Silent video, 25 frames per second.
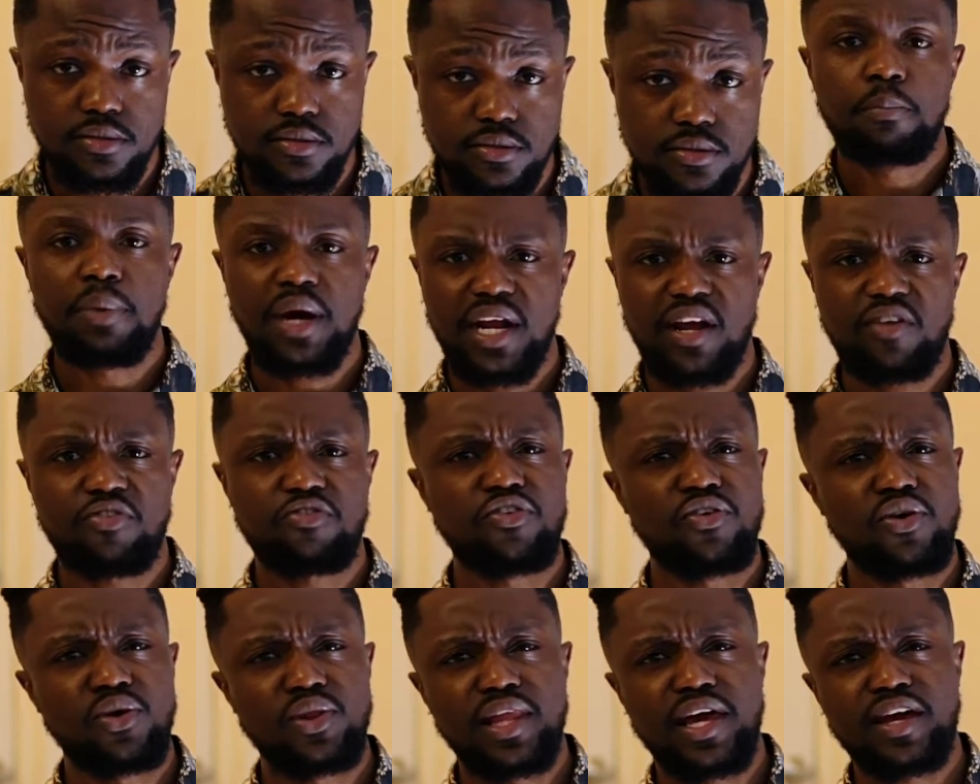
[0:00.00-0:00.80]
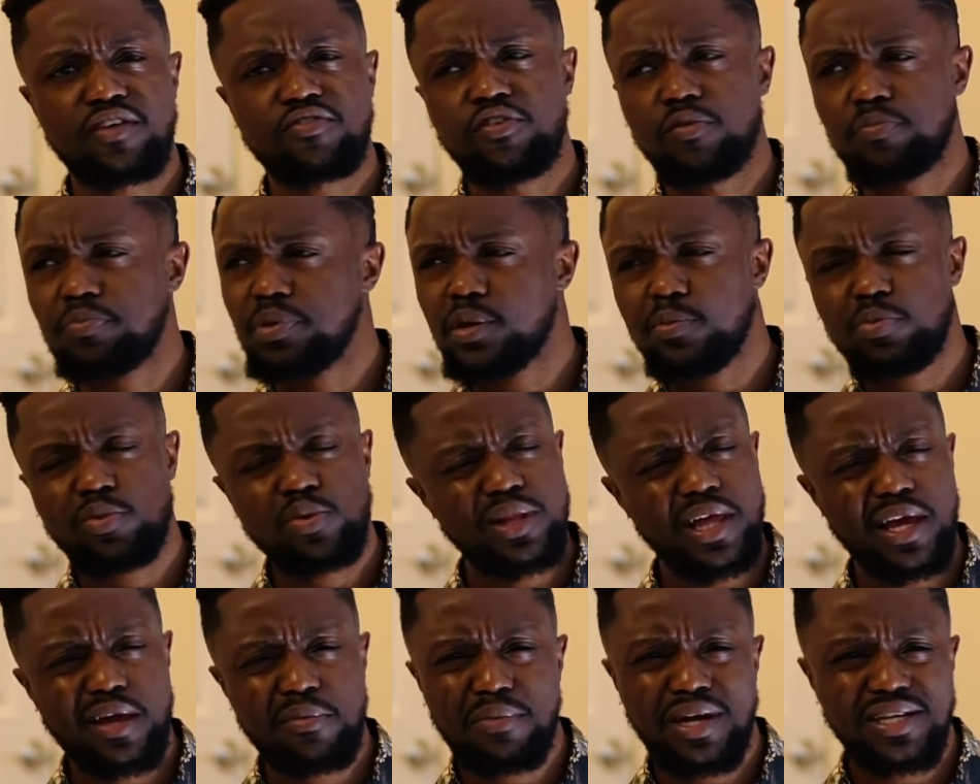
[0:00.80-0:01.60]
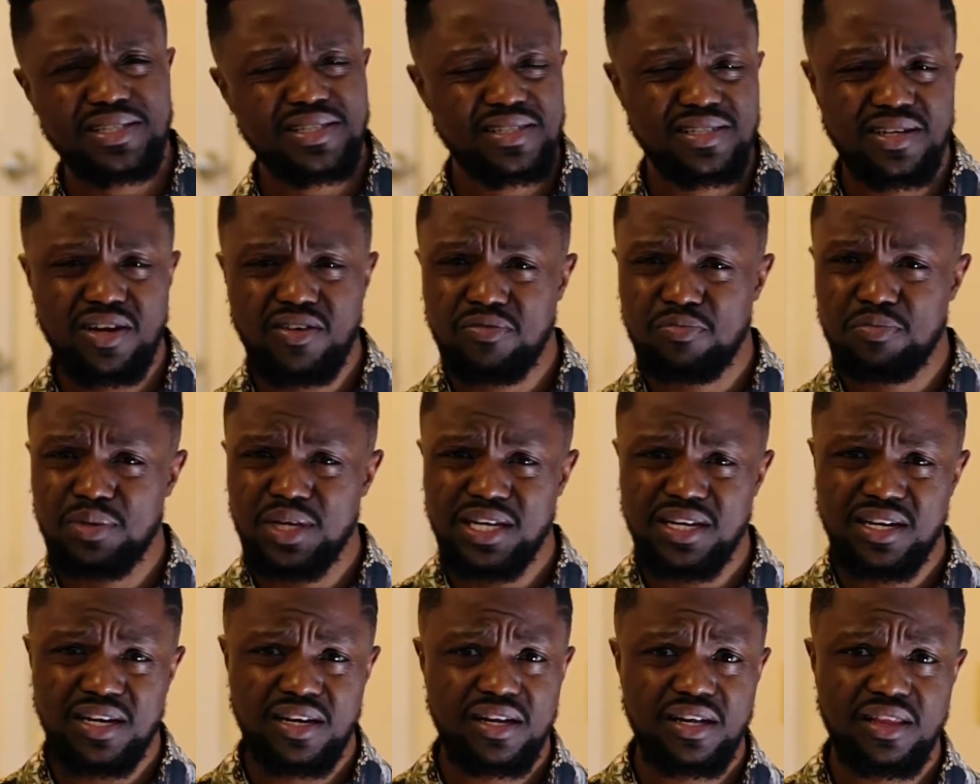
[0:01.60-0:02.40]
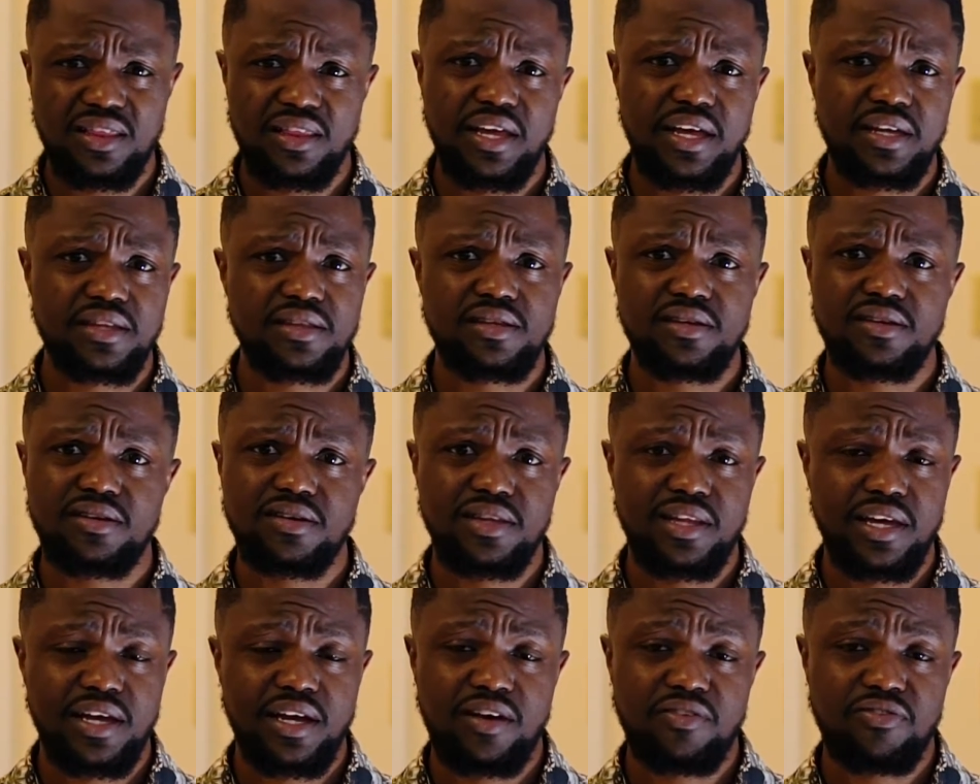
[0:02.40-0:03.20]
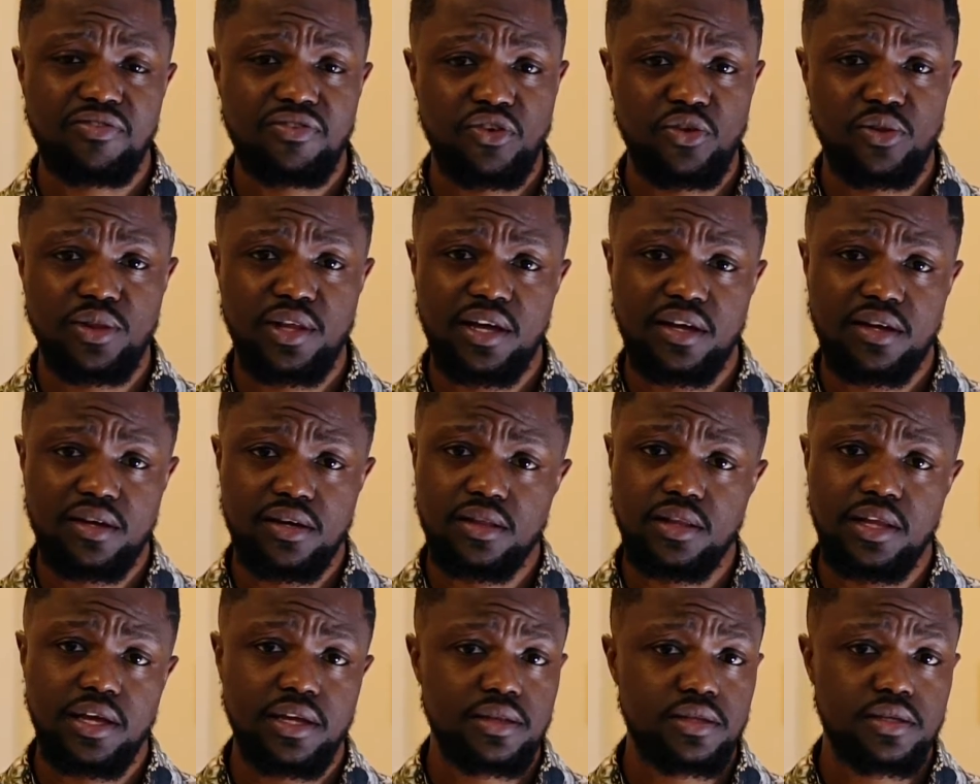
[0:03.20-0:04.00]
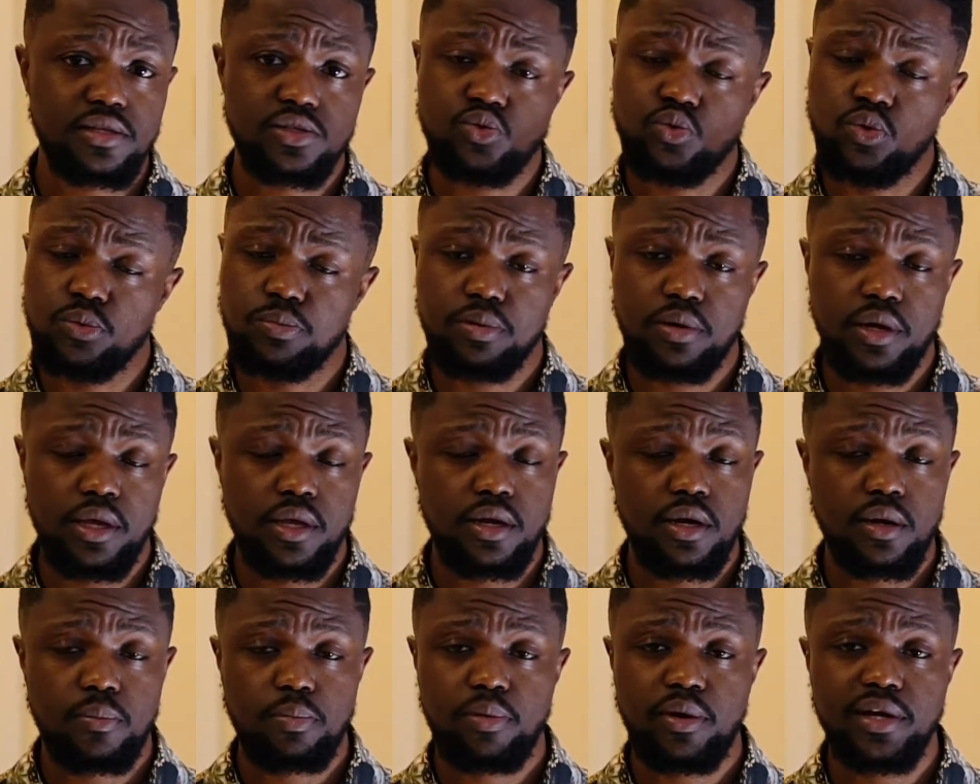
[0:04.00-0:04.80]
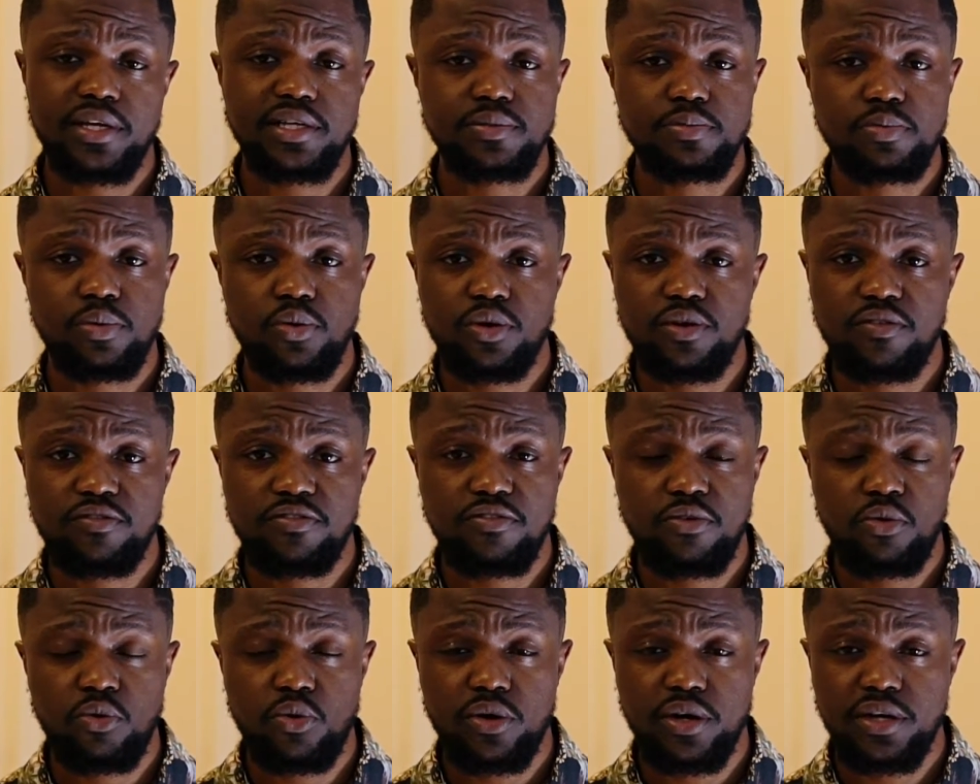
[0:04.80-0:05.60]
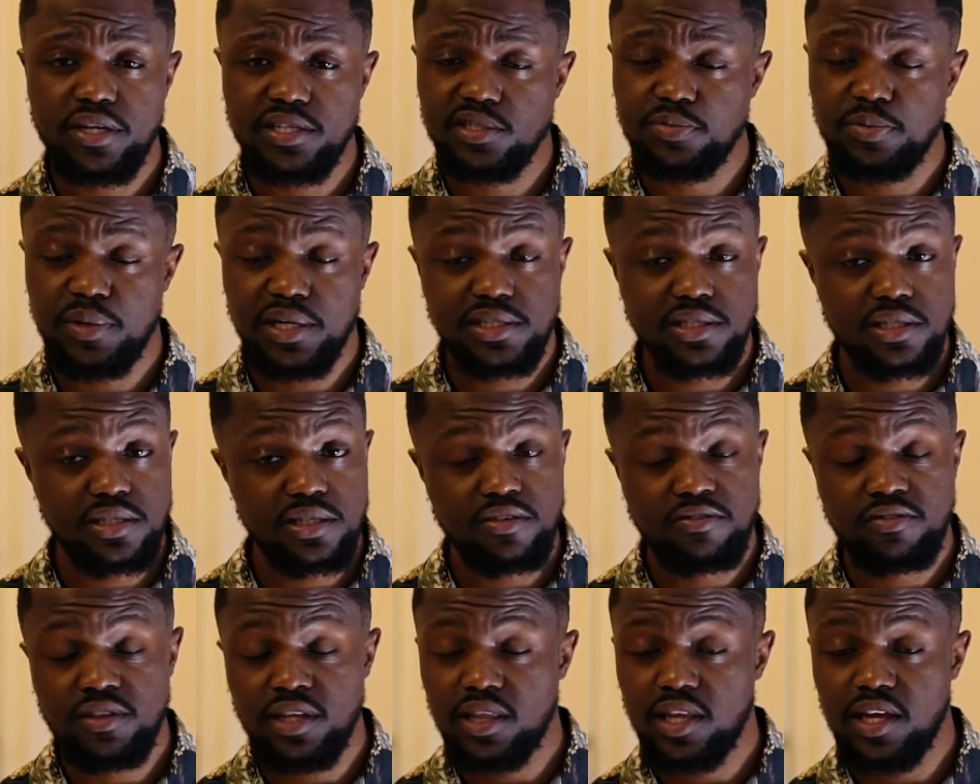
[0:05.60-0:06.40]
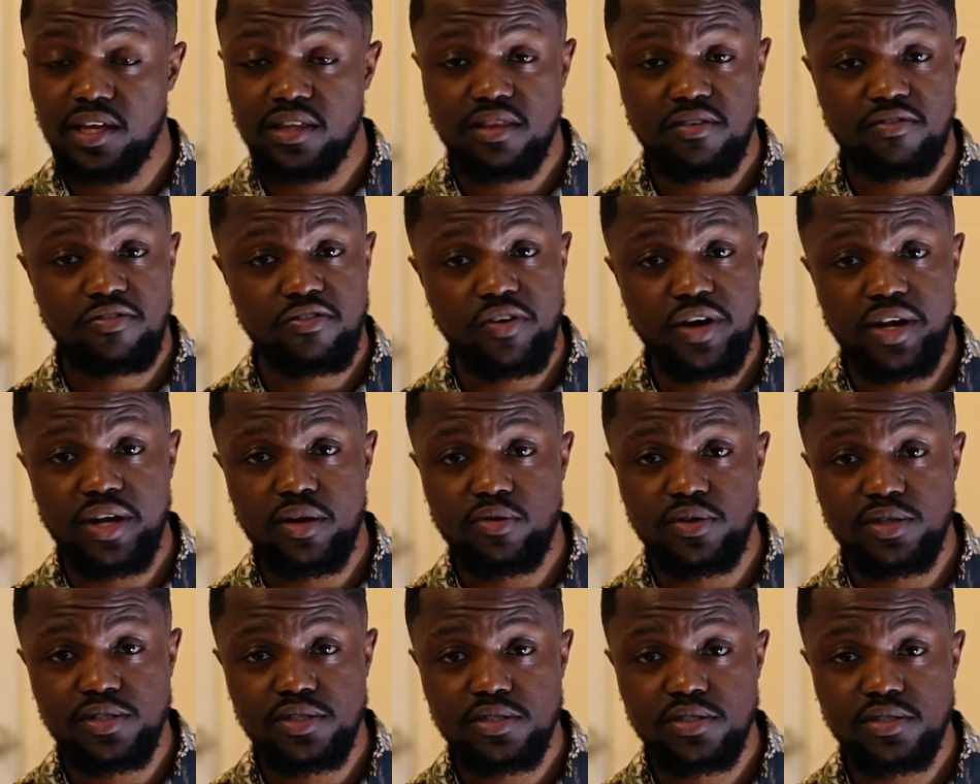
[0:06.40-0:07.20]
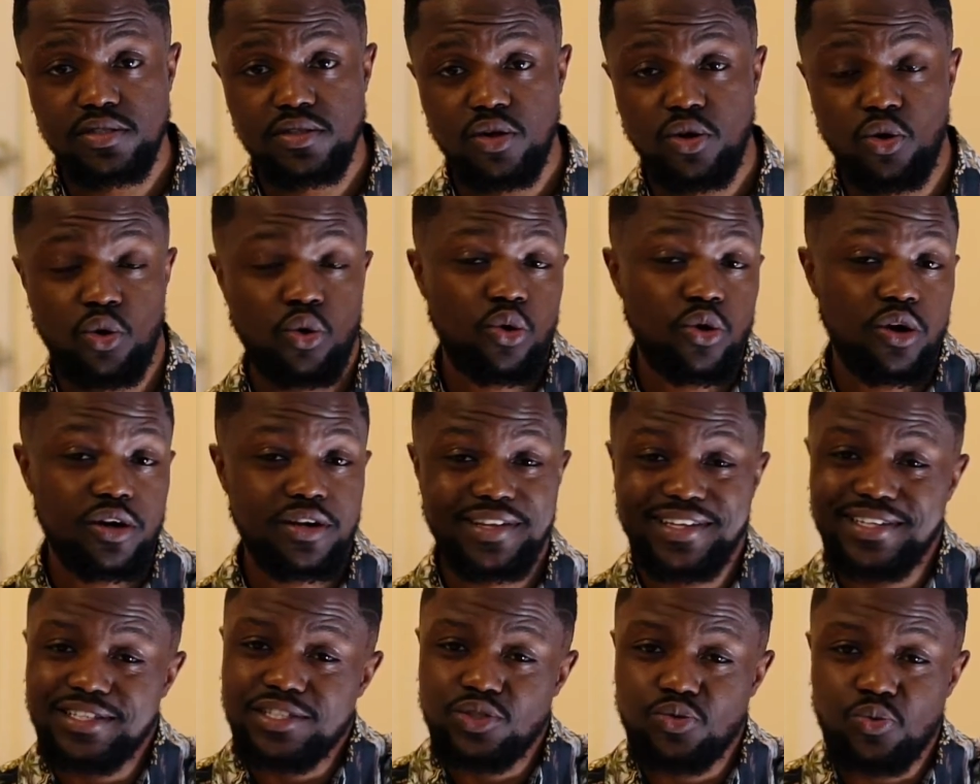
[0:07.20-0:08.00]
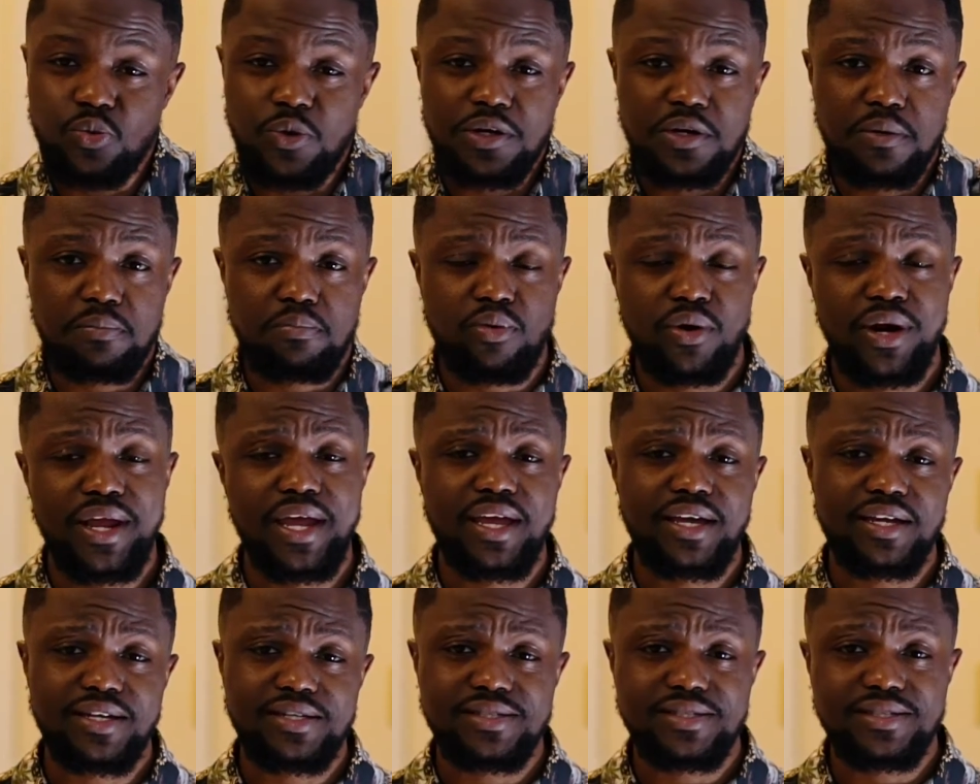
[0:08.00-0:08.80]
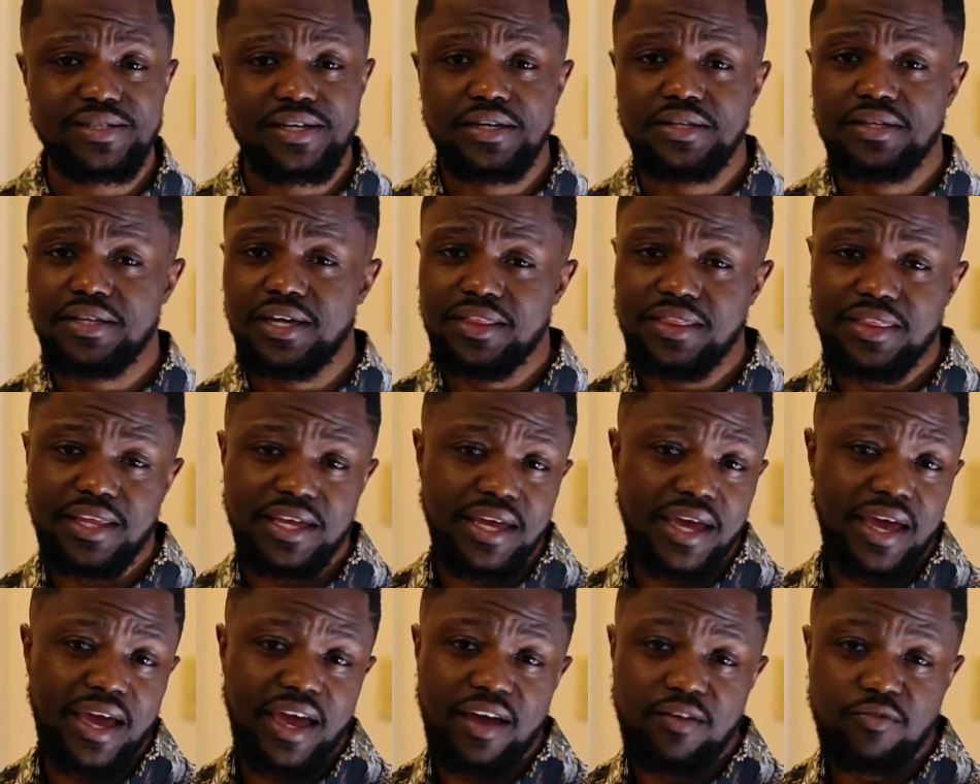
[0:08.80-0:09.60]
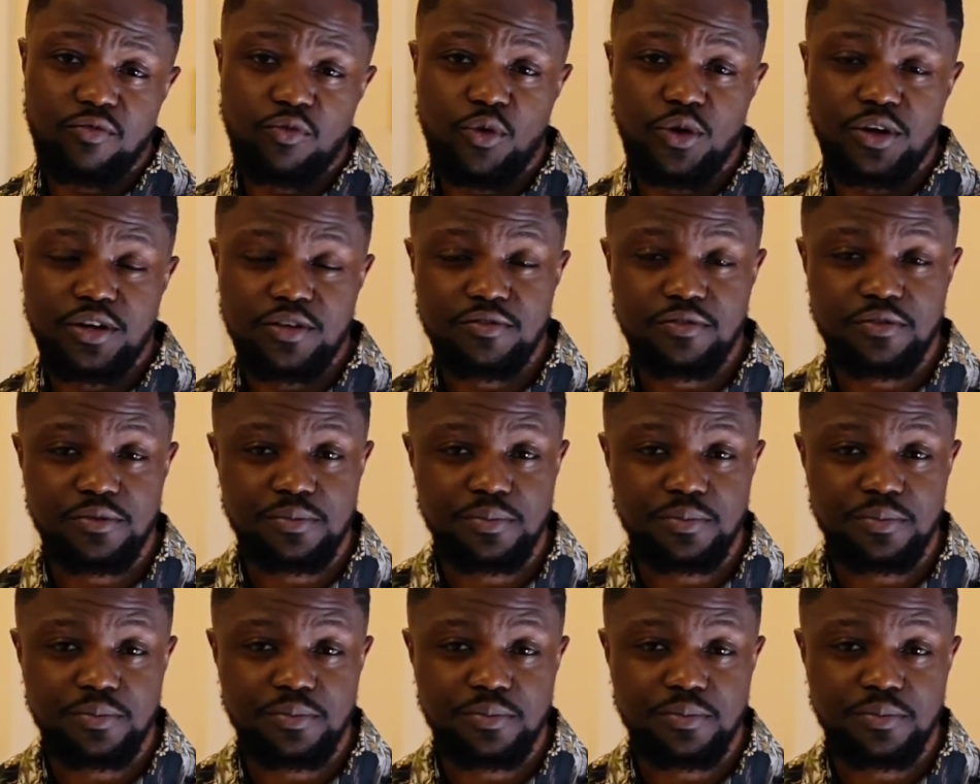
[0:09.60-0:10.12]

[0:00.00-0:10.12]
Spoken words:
But I feel like for people like myself, being a collector, like I feel like collectors will pay that price point for it, especially if they like the fragrance or they just want to brag and say that they have one of